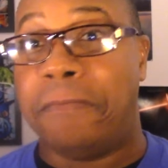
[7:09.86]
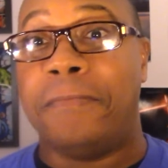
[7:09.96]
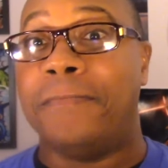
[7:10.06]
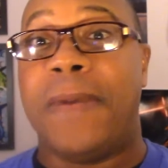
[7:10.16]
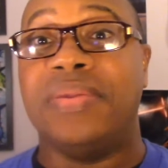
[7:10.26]

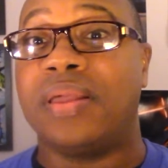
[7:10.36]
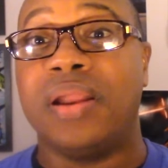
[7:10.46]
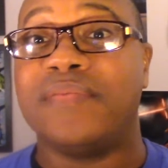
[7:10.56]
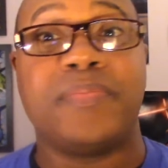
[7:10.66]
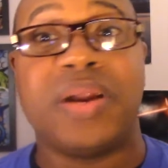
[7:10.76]
maybe he's a
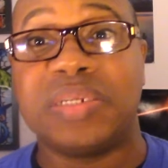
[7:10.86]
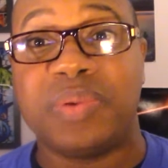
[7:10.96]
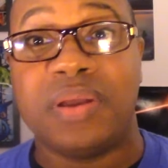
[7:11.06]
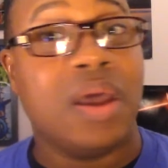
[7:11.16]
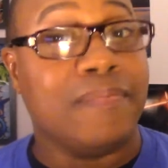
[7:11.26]
glutton for
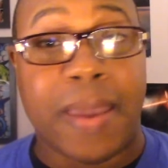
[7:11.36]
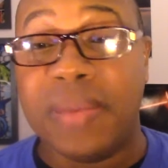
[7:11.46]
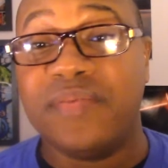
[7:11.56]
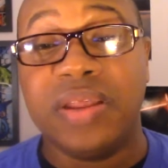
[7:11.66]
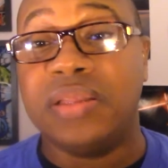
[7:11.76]
punishment.
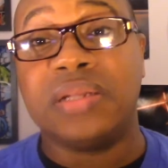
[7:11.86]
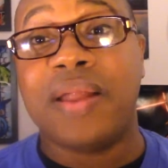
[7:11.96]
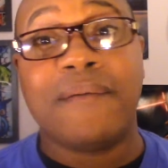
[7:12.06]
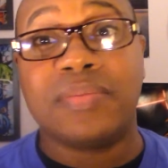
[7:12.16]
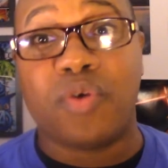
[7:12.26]
Maybe he really does
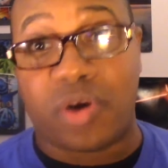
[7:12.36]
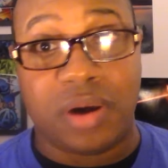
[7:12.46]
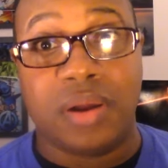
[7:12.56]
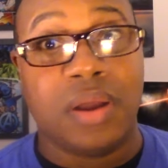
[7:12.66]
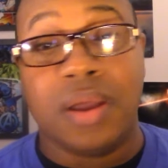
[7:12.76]
love him
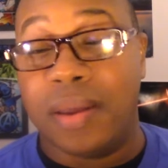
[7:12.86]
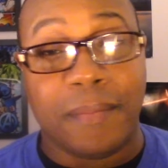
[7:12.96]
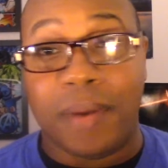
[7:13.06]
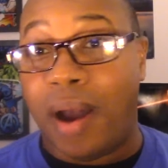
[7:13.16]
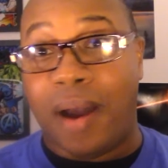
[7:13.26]
more.
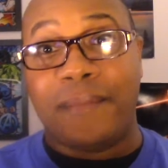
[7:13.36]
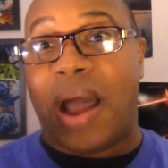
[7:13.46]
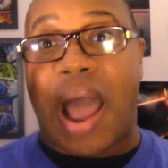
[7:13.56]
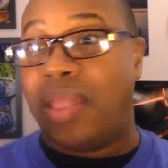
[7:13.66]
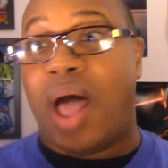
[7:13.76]

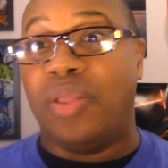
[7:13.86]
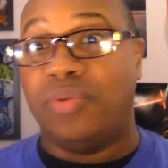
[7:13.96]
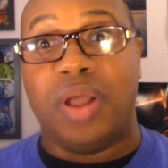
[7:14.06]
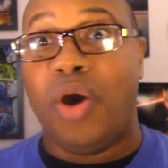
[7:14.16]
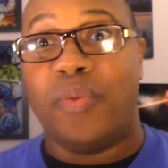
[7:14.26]
I
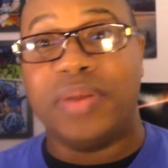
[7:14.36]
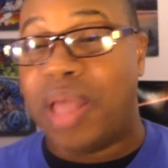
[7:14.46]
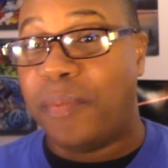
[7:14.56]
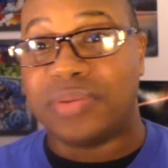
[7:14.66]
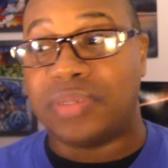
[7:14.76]
don't know, but
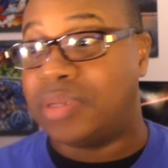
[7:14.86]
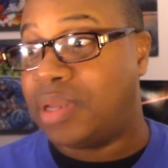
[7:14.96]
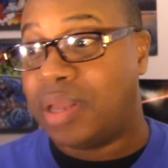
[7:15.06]
that was.